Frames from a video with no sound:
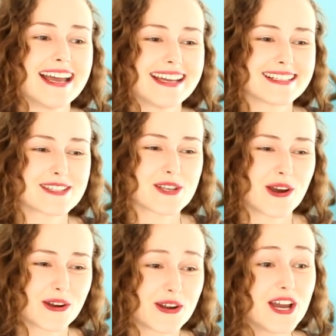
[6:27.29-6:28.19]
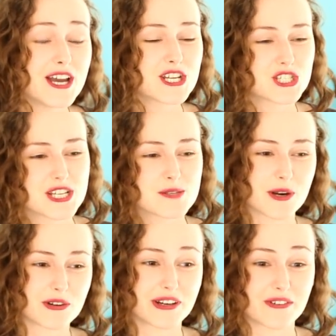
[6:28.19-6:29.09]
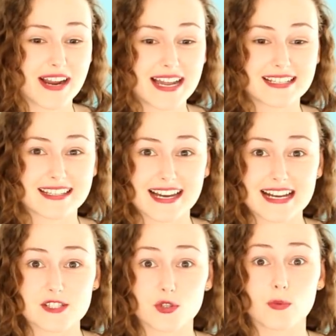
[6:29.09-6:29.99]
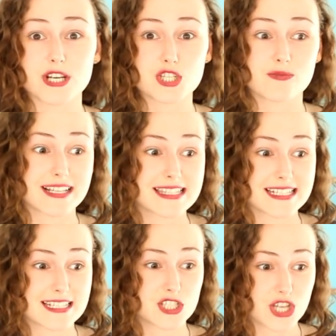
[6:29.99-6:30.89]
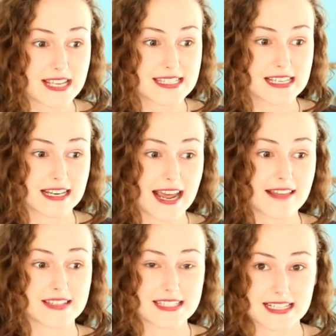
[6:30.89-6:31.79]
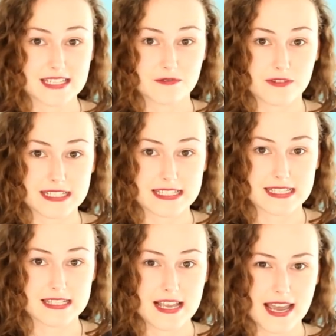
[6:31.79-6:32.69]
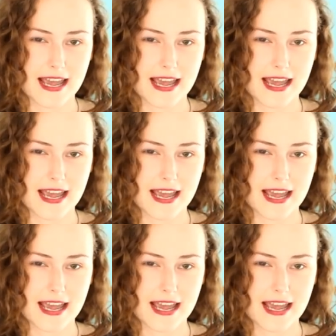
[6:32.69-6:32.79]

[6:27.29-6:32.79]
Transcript: And so she's wandering around the castle when she runs into Jason and the sons of Phrixus,